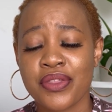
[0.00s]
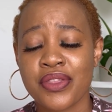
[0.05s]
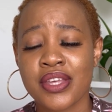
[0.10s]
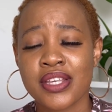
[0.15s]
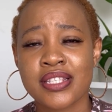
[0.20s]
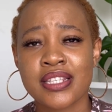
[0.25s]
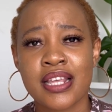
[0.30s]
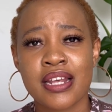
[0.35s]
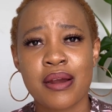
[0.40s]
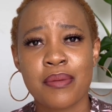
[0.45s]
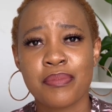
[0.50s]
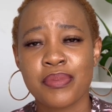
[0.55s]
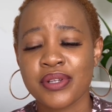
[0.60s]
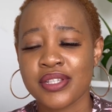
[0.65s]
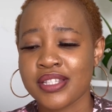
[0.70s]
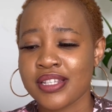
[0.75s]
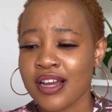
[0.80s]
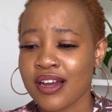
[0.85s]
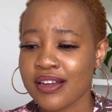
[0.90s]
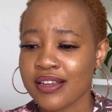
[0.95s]
things that I
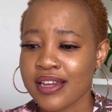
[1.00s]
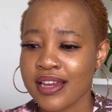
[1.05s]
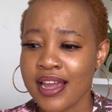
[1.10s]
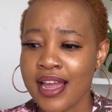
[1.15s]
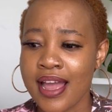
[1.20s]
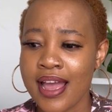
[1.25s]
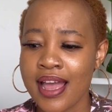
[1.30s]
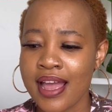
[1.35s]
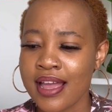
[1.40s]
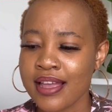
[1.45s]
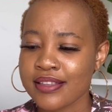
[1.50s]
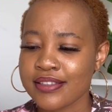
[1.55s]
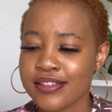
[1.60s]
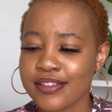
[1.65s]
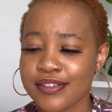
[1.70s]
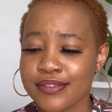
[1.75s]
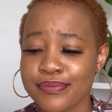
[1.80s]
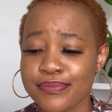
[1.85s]
put down here, and